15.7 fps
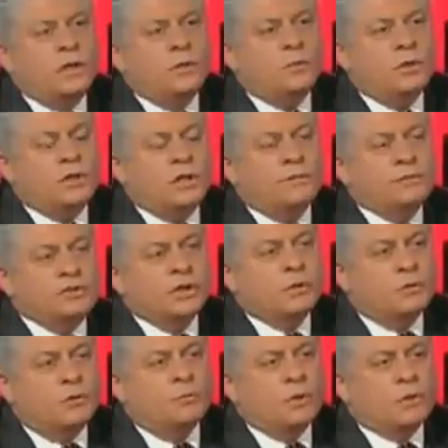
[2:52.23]
he would give
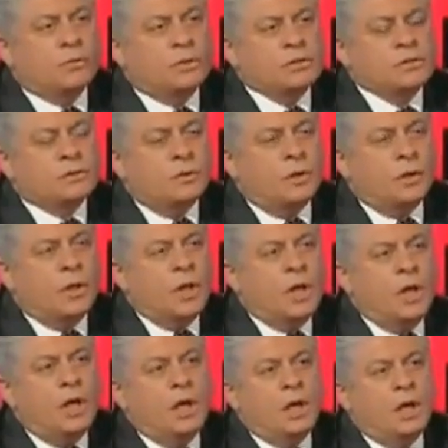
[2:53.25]
General McChrystal
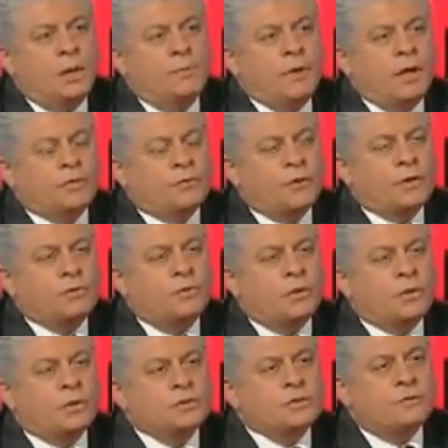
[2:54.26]
about
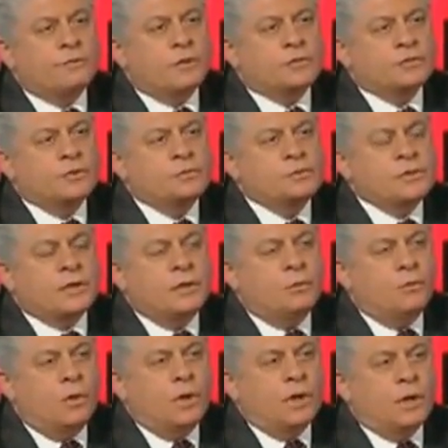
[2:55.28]
3/4 of the troops that he
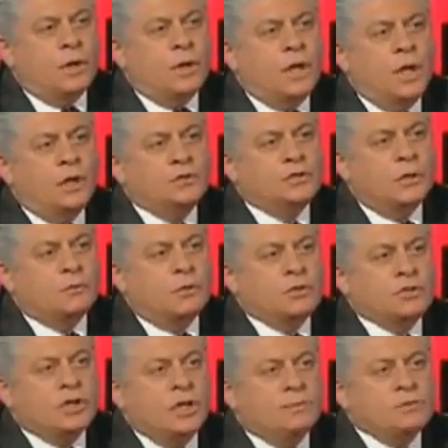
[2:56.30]
wanted. General
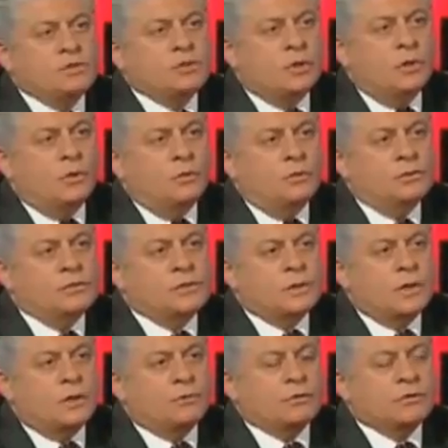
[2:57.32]
James Jones,
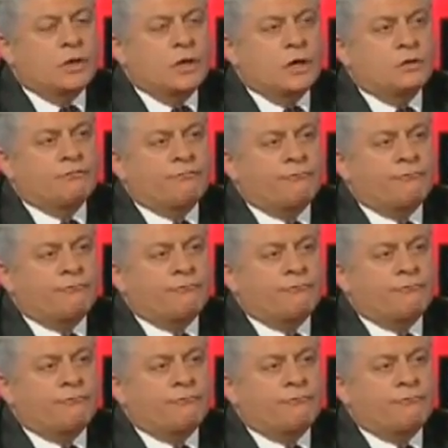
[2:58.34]
retired